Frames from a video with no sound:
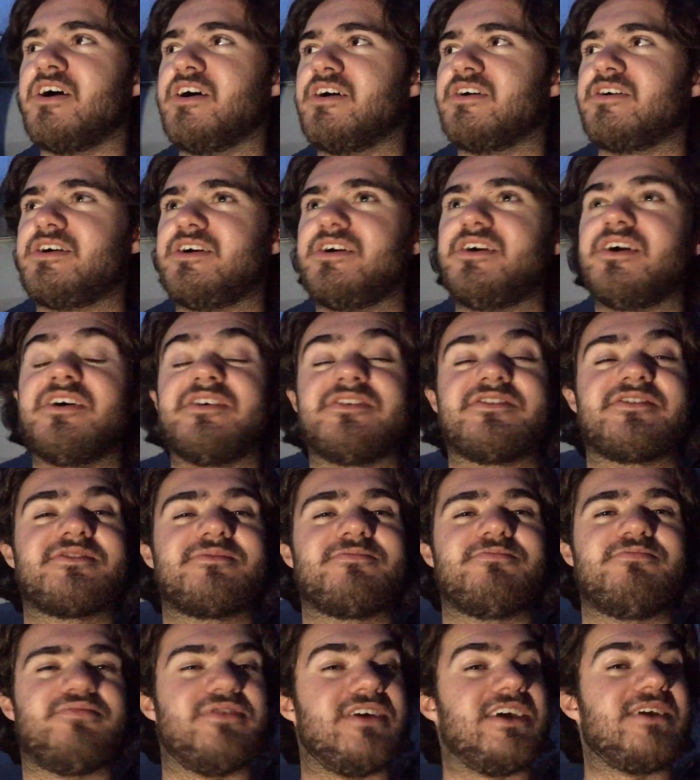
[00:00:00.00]
He has
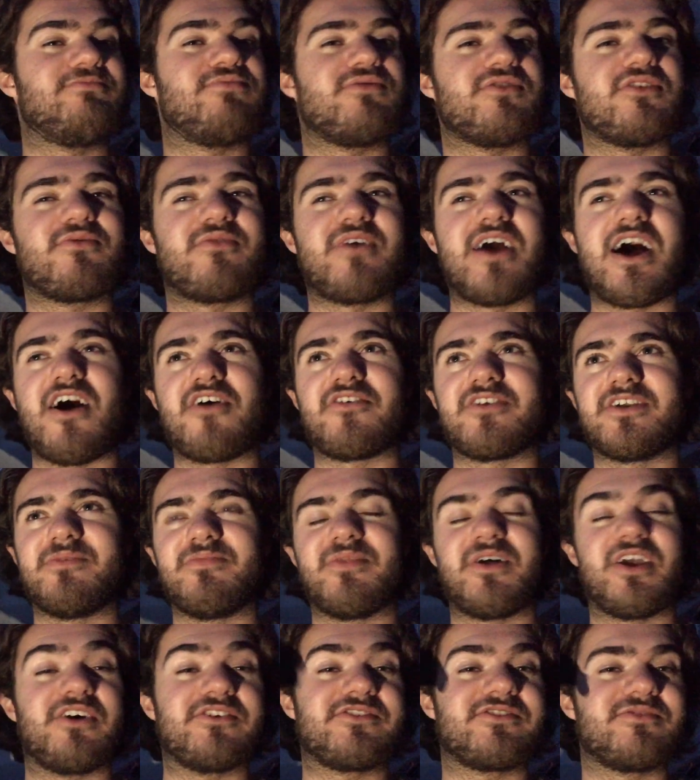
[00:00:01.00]
people around him
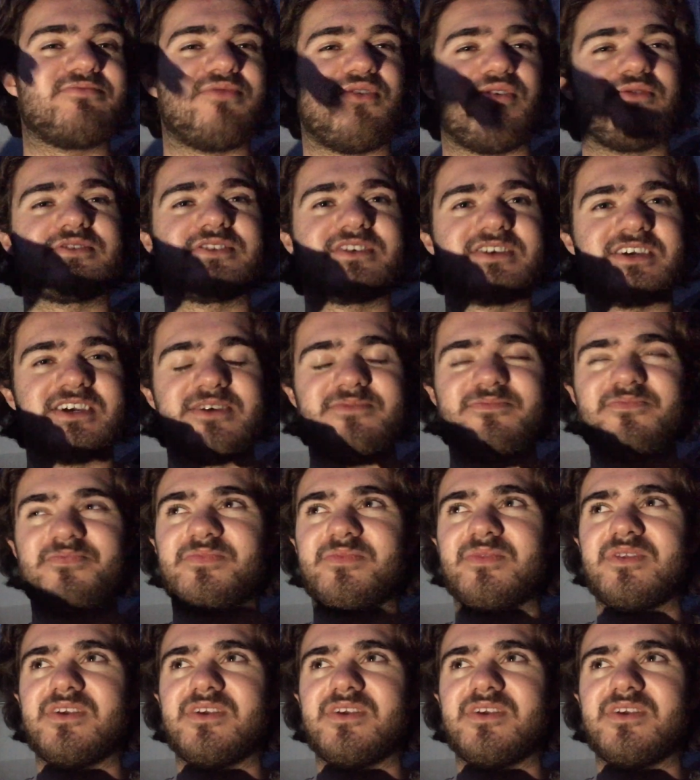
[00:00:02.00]
that are supporting him.